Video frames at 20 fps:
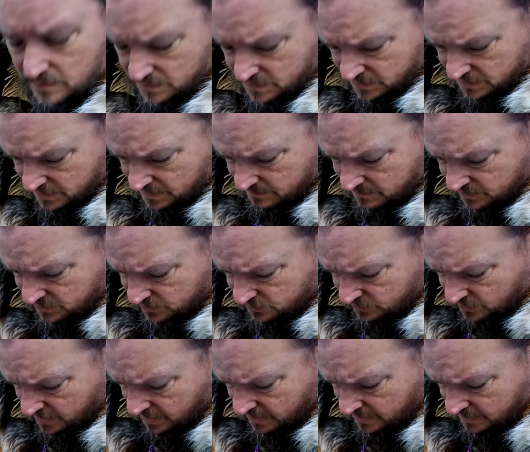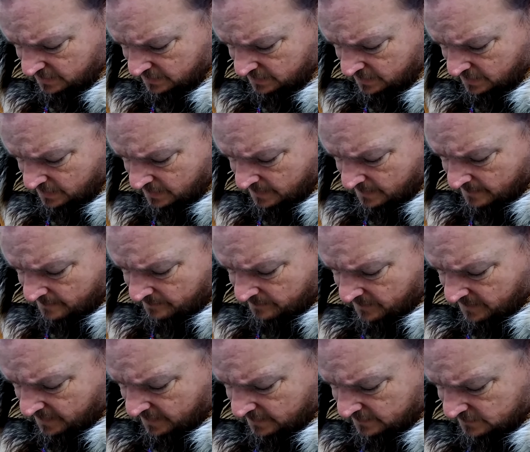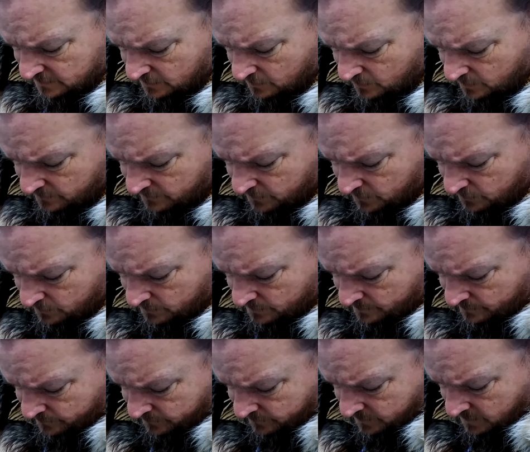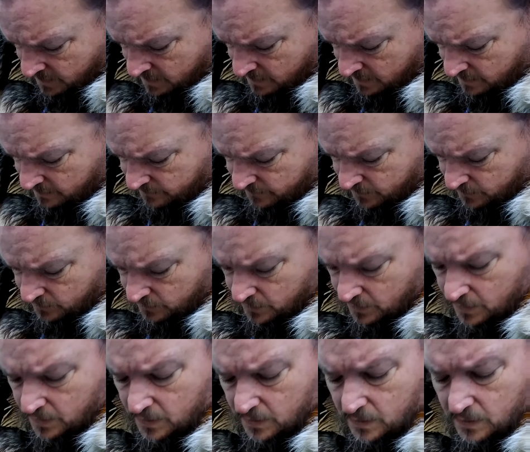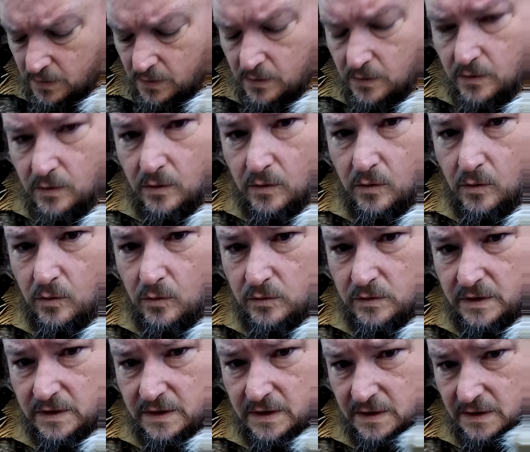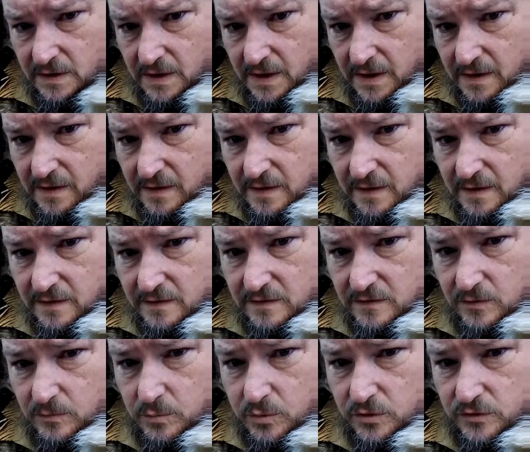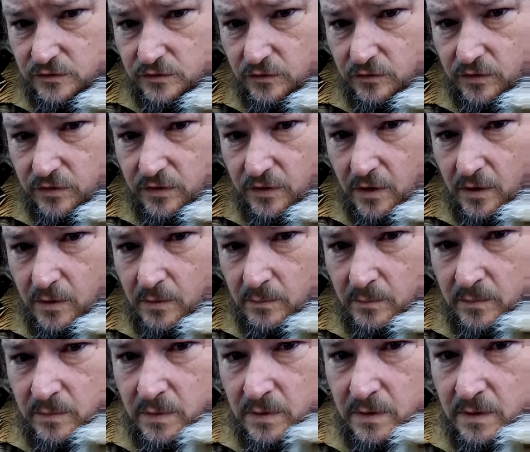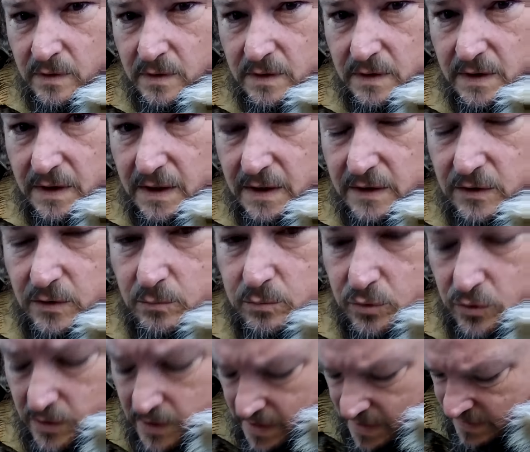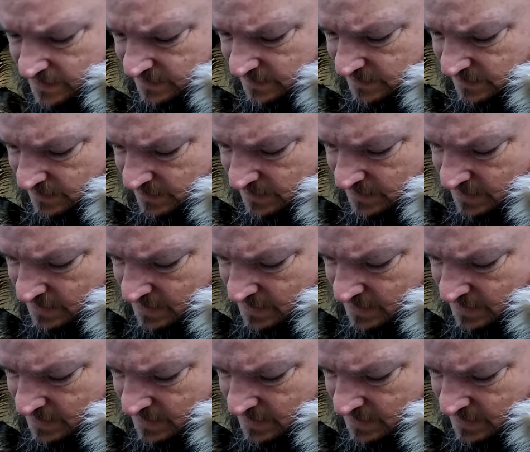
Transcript: to demonstrate, and so if you're holding it like this, you put your thumb and you press